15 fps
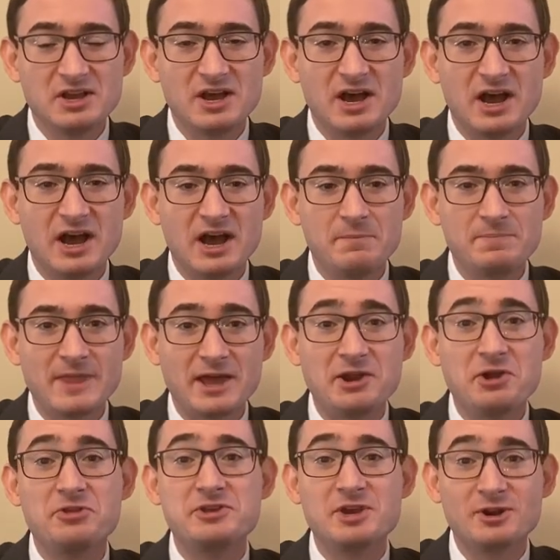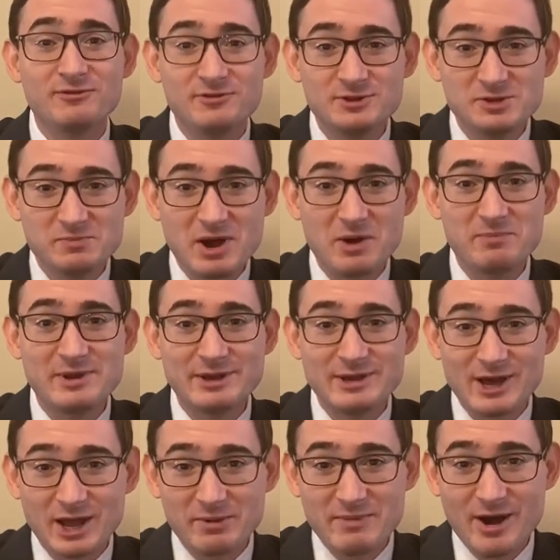I know the interview's about me,
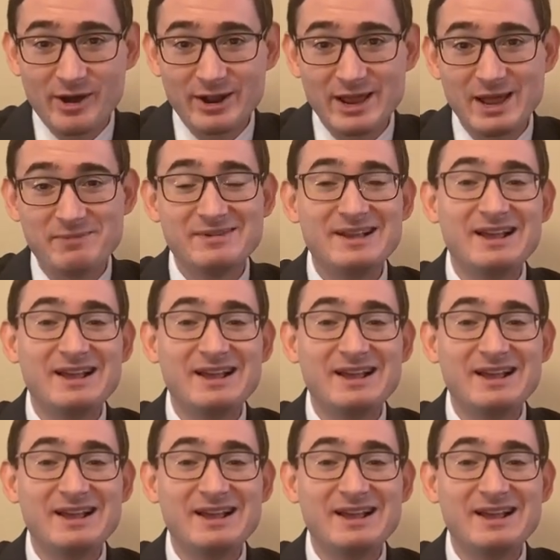not about him.